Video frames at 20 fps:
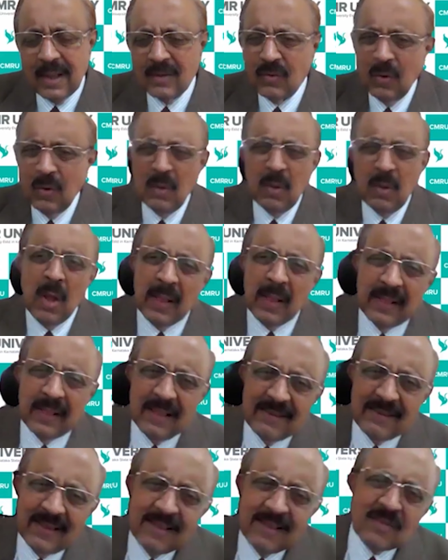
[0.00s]
So
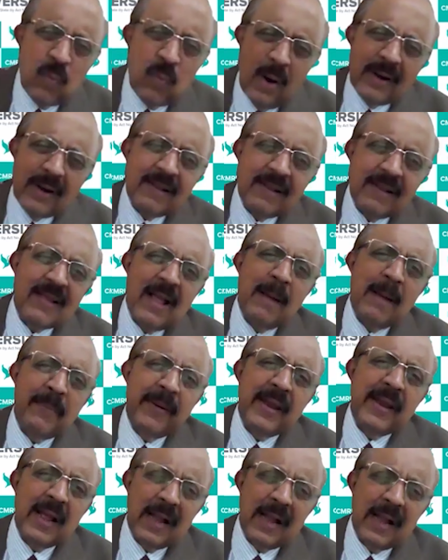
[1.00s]
this is what is
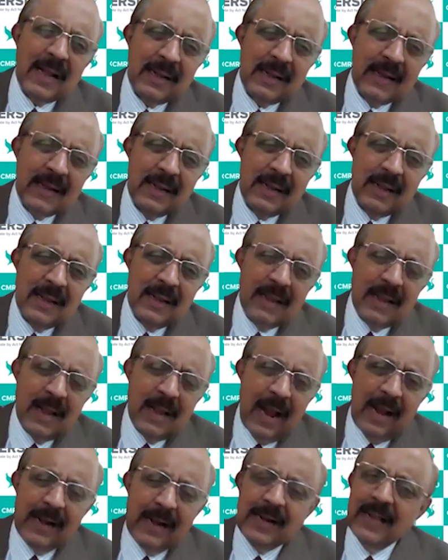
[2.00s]
happening.
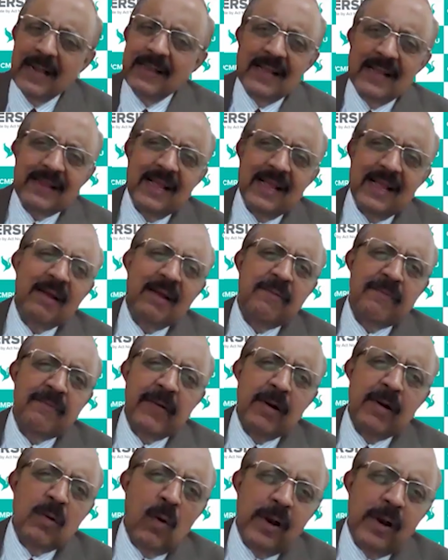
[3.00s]
And they think if
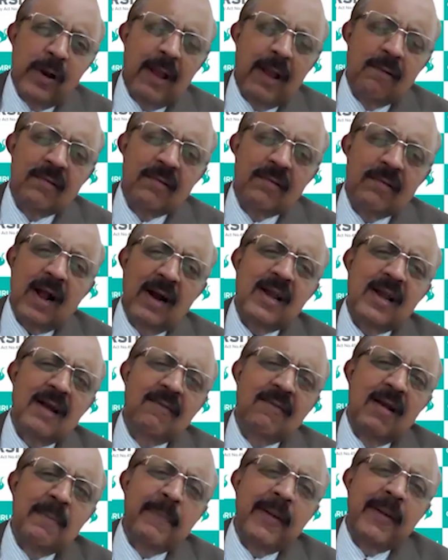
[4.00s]
they don't give, the
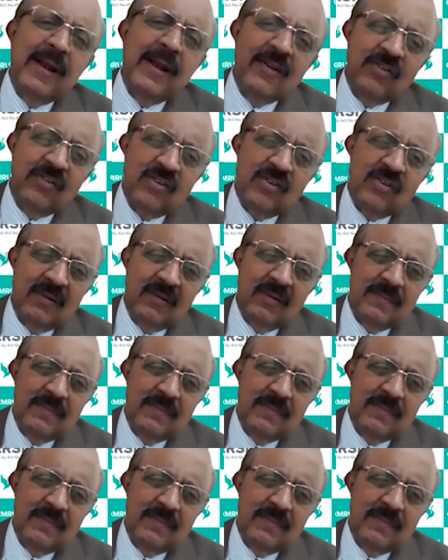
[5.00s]
country will perish.